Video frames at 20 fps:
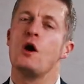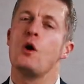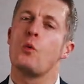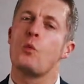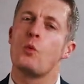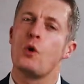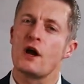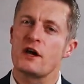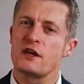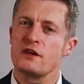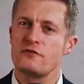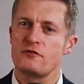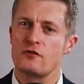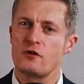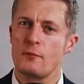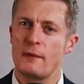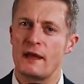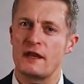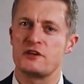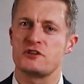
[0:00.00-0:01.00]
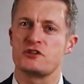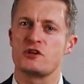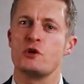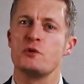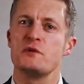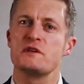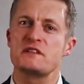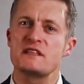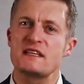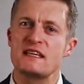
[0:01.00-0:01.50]
Working for a manager who
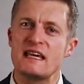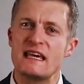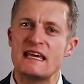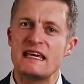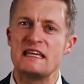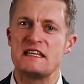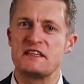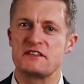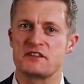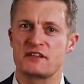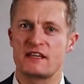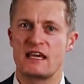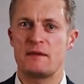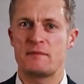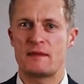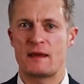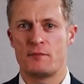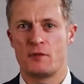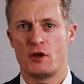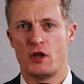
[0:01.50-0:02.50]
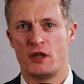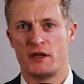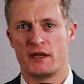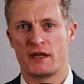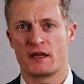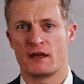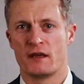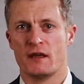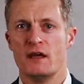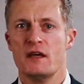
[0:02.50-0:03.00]
is keen to keep them
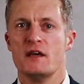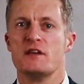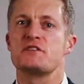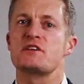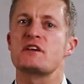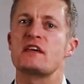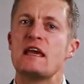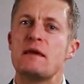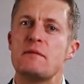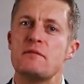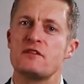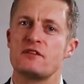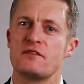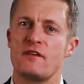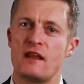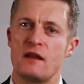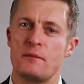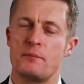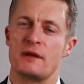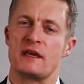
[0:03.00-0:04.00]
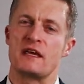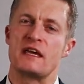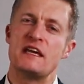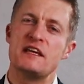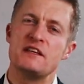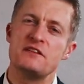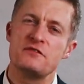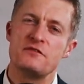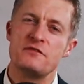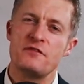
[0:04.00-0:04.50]
learning, to keep them developing
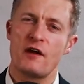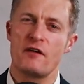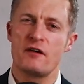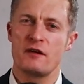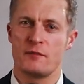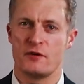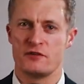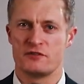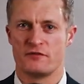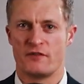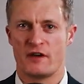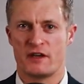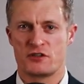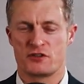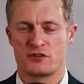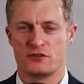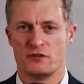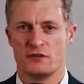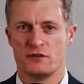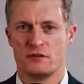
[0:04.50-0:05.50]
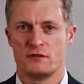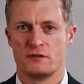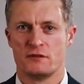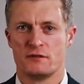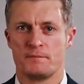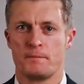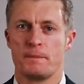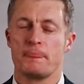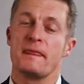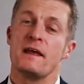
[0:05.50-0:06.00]
is very motivational.
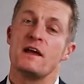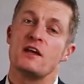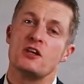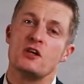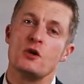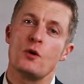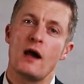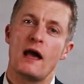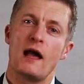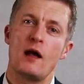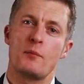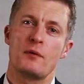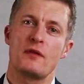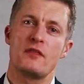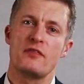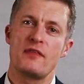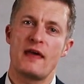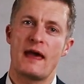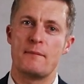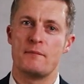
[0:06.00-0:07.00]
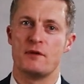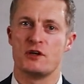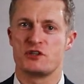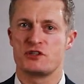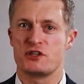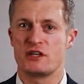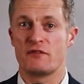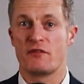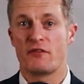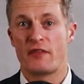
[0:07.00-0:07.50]
You are helping them
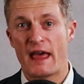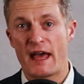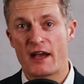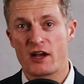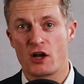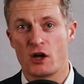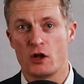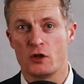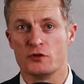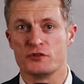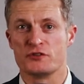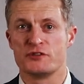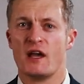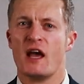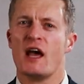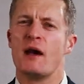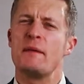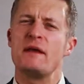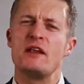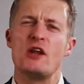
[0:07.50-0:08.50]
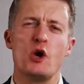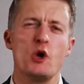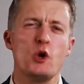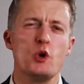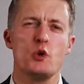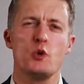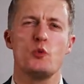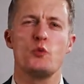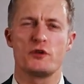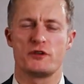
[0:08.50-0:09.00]
achieve their goals. I mean,
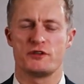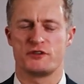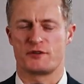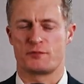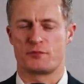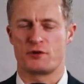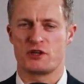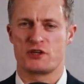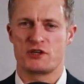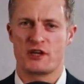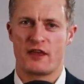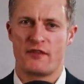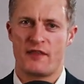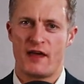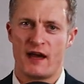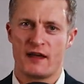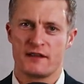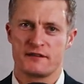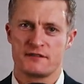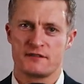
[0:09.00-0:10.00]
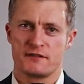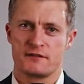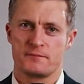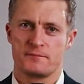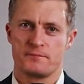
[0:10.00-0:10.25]
who wouldn't appreciate that?